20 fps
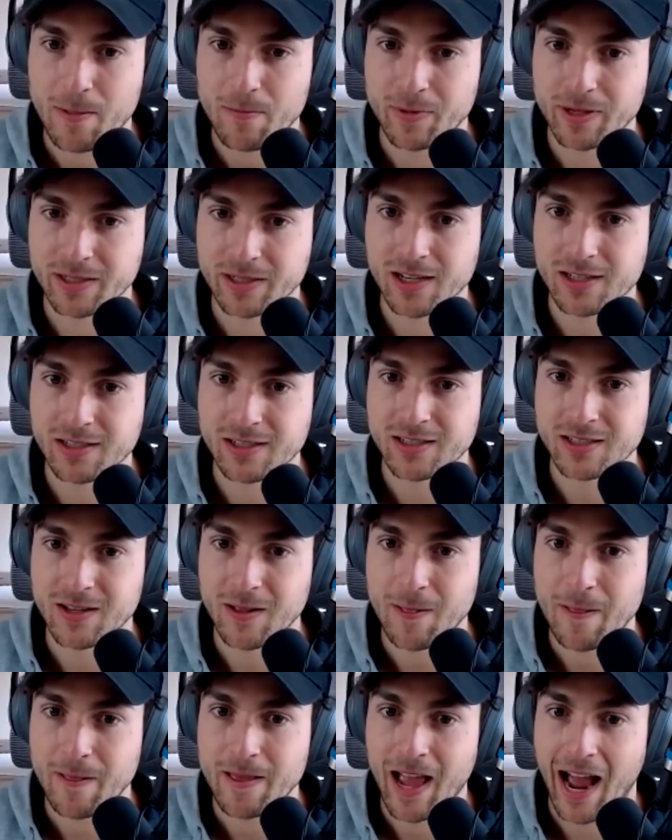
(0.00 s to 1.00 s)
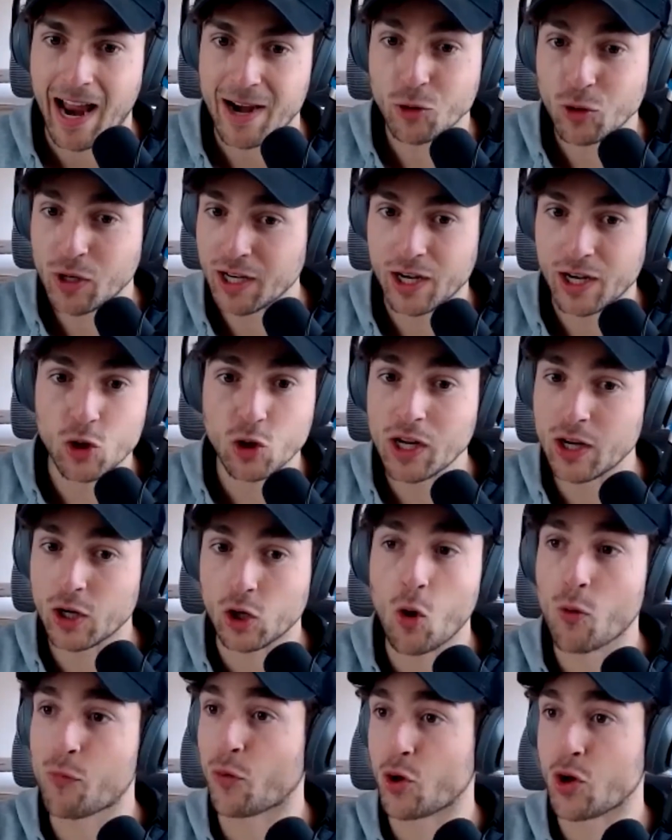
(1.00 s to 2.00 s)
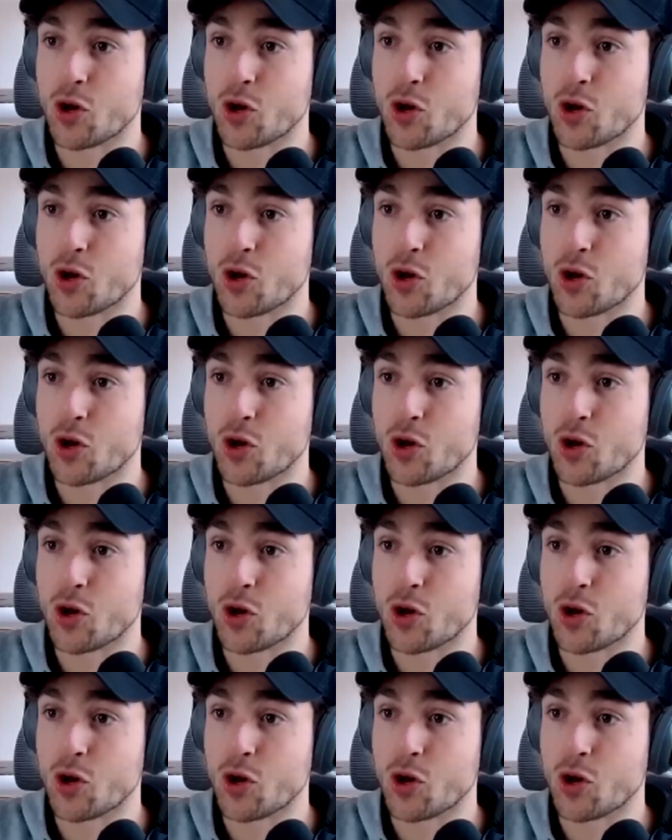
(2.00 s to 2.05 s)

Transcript: Make sense? And you can go for